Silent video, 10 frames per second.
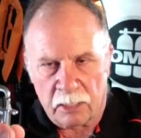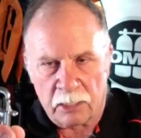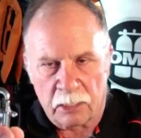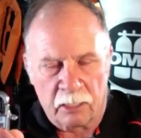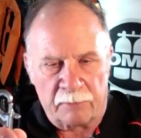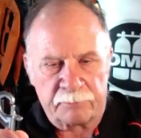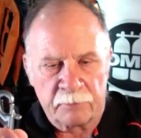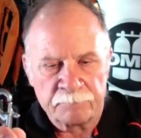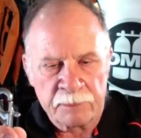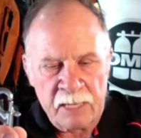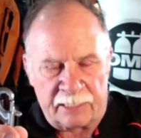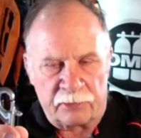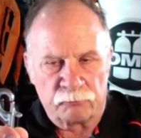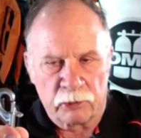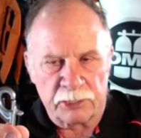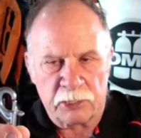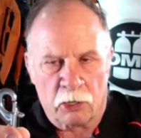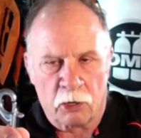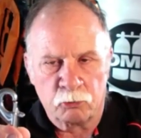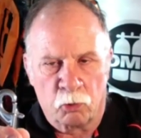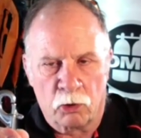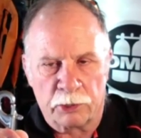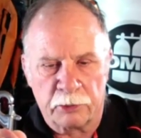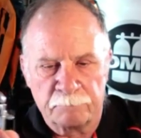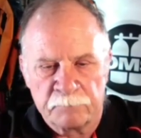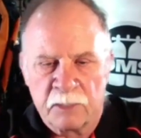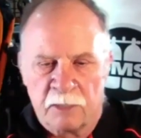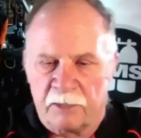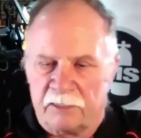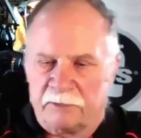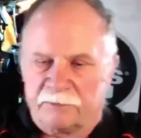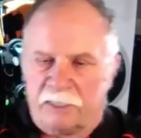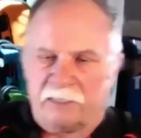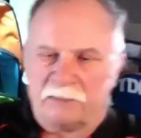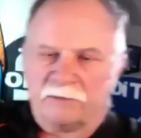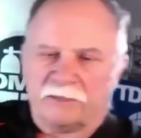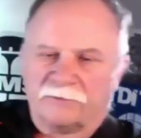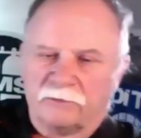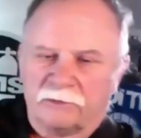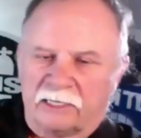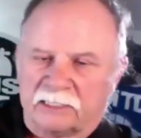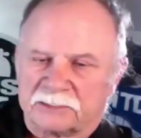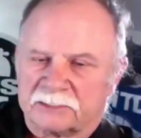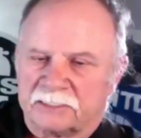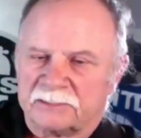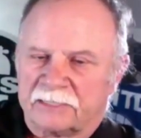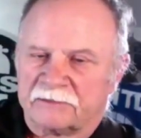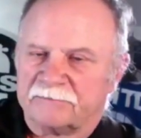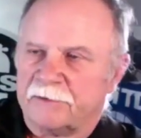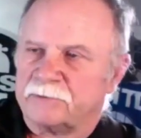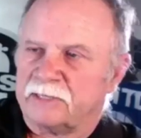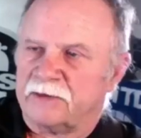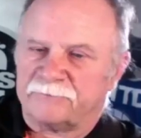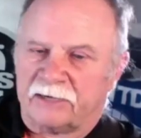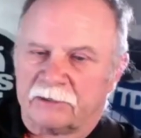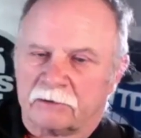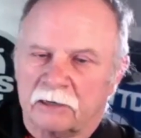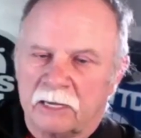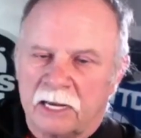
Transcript: clip, and in really cold water, they do this. They take the tip of their finger.